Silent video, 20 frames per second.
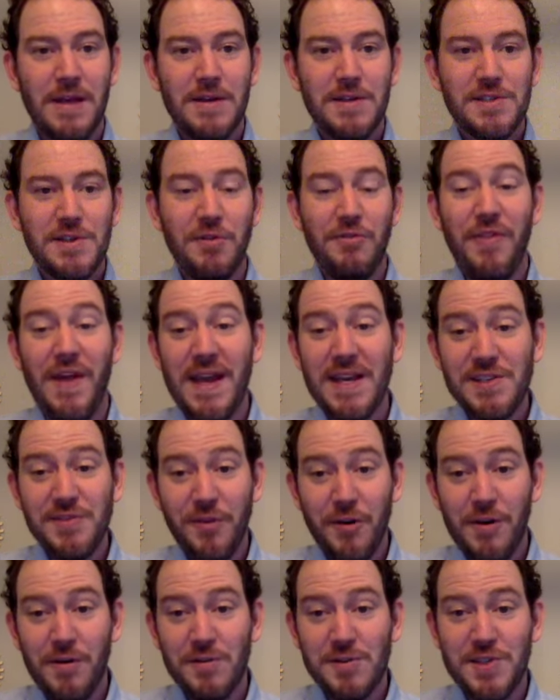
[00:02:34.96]
So thanks
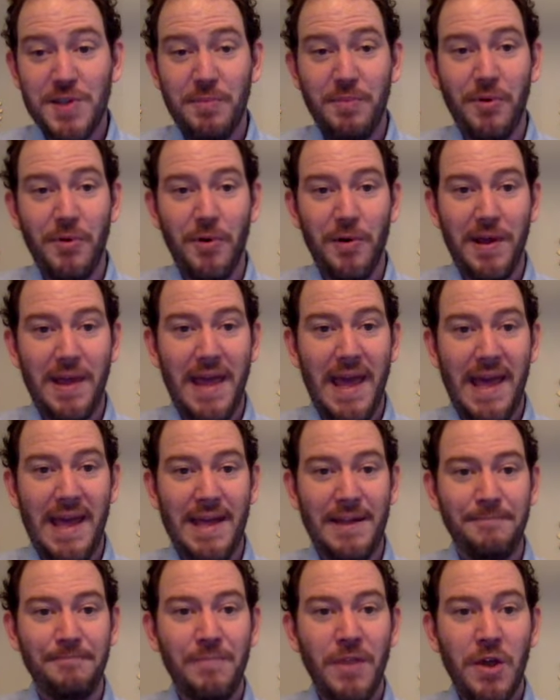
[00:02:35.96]
for your support
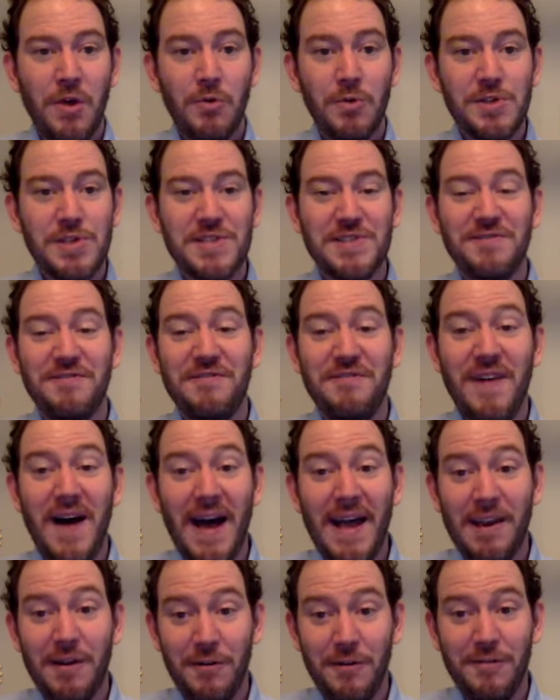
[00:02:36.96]
again, which is
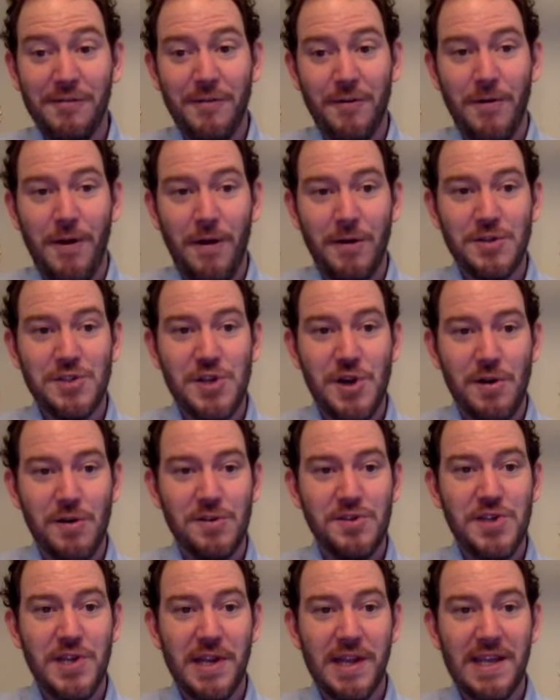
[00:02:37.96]
vital for our
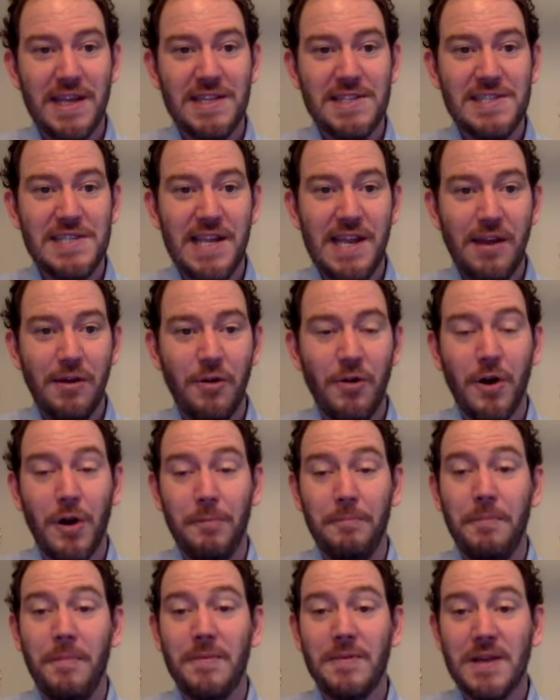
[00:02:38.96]
church in continuing
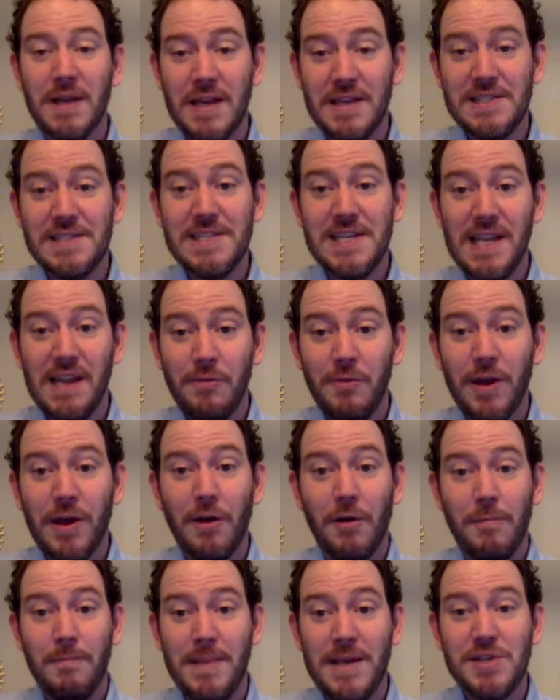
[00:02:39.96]
our
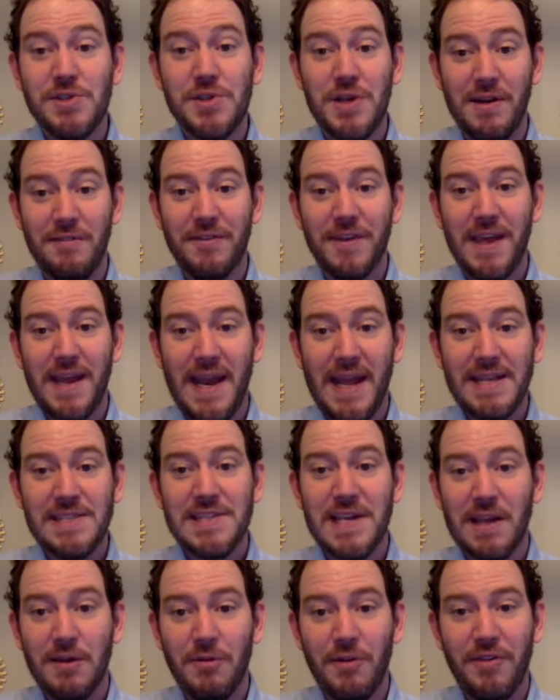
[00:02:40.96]
mission of
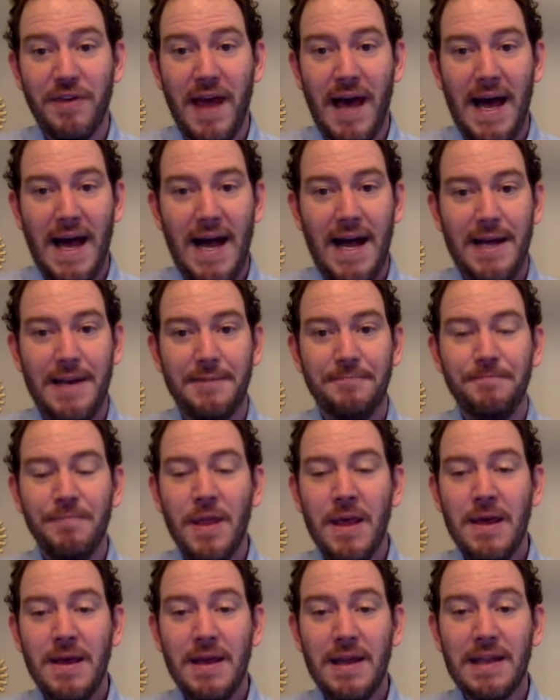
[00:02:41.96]
connecting with God
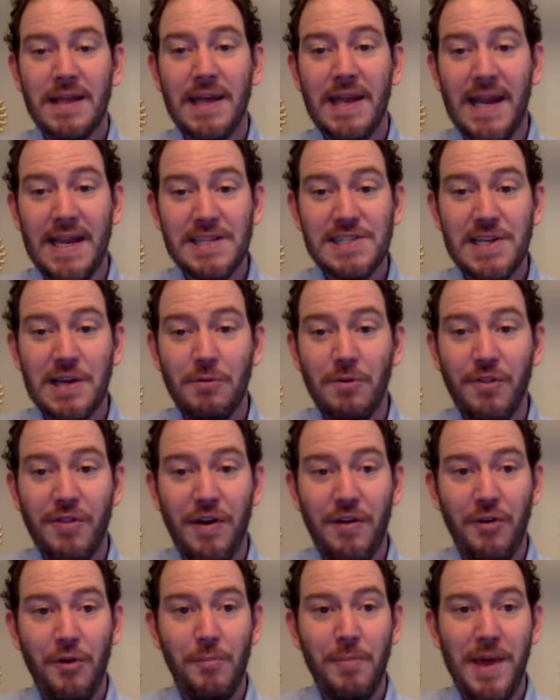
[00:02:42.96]
and connecting with
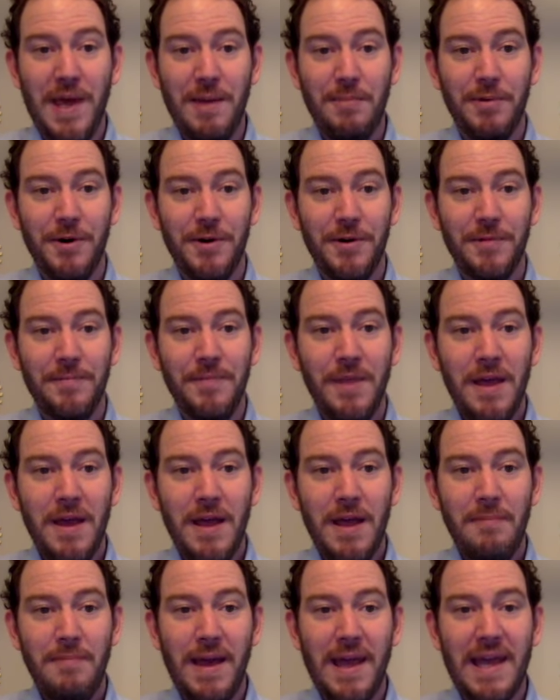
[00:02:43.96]
other people
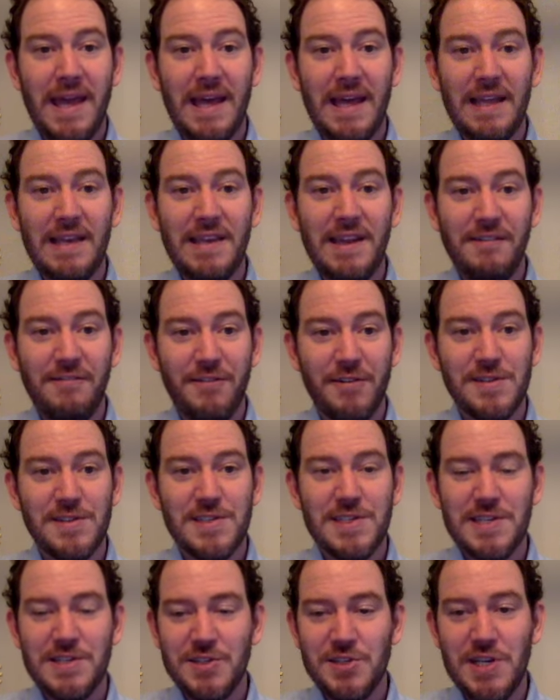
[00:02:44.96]
and making a
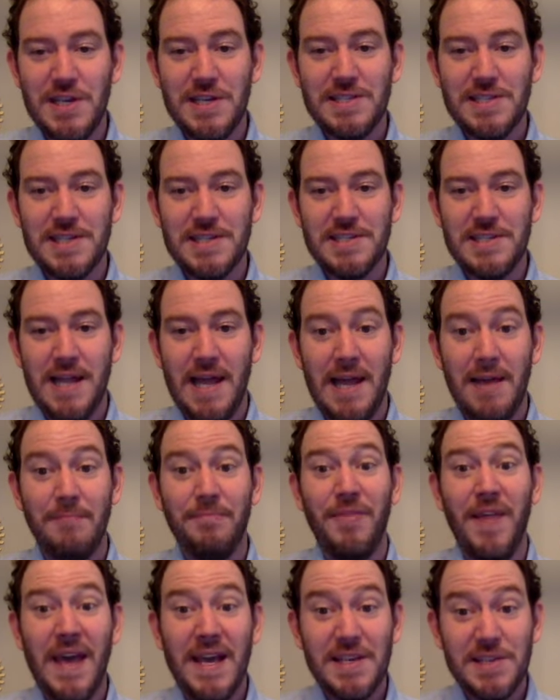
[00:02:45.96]
difference in Jesus' name.
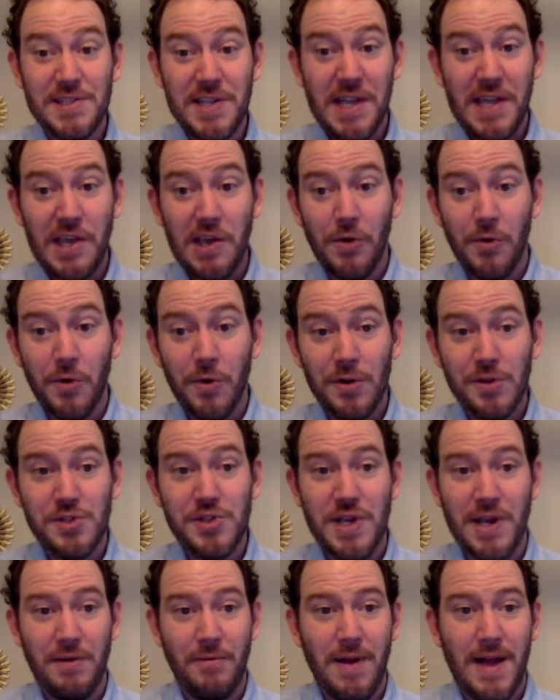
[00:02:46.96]
Thanks to your
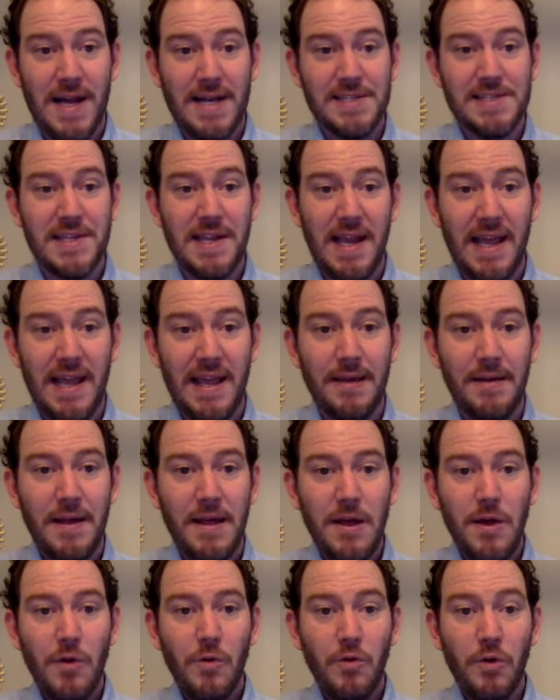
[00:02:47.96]
generosity,
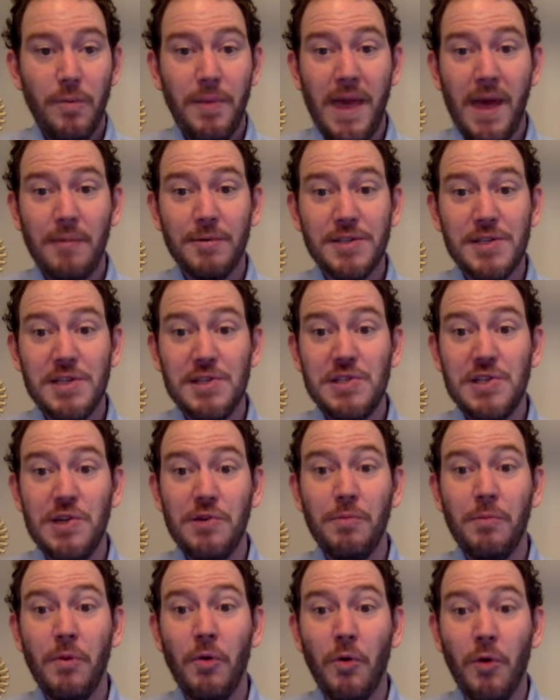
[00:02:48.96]
we'll be able to
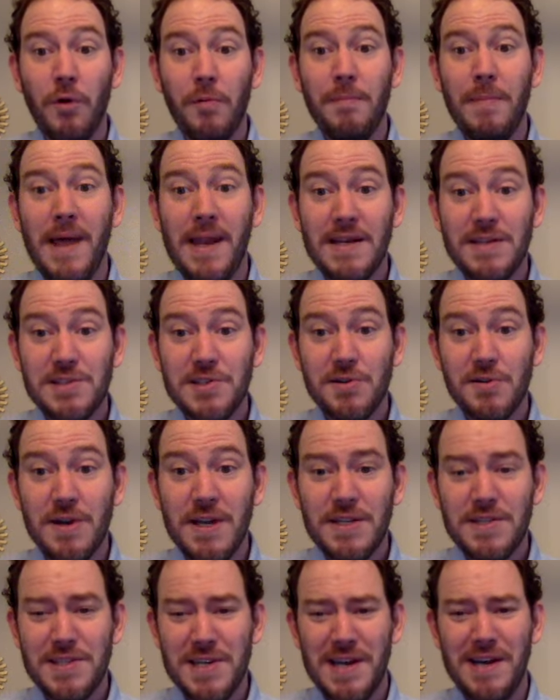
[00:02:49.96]
do more
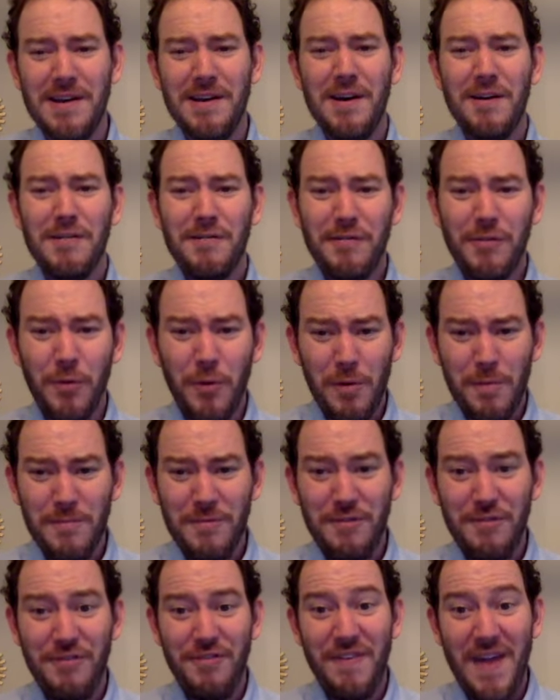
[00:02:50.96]
ministry to form
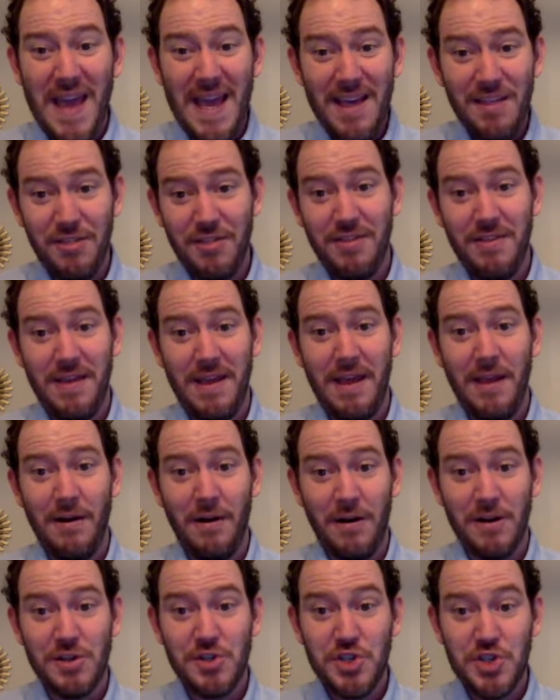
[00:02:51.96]
faith in
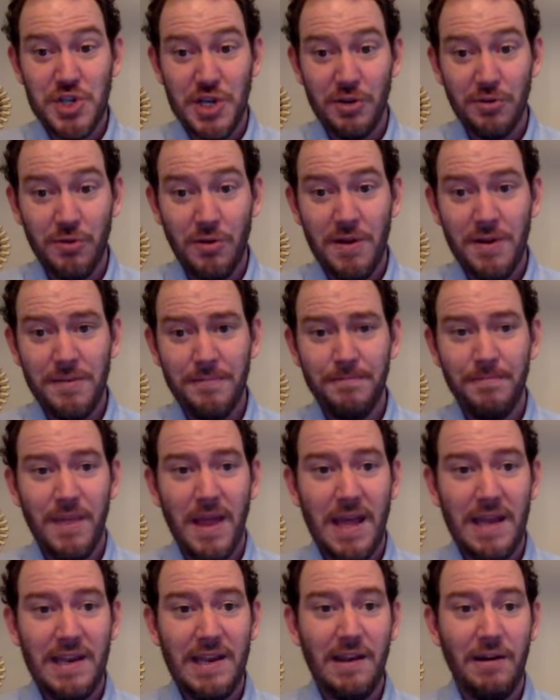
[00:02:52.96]
our children
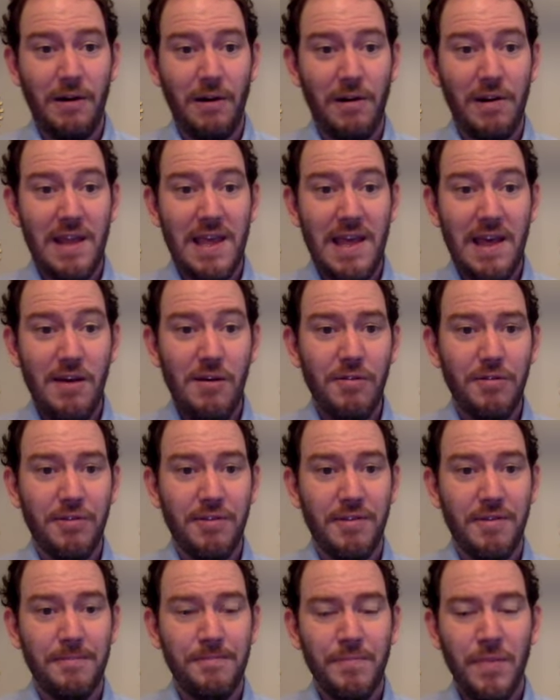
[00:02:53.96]
and in our
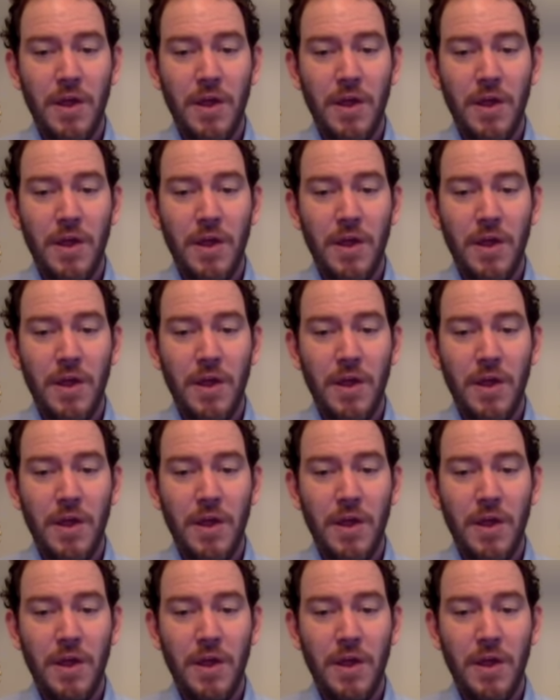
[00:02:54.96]
youth.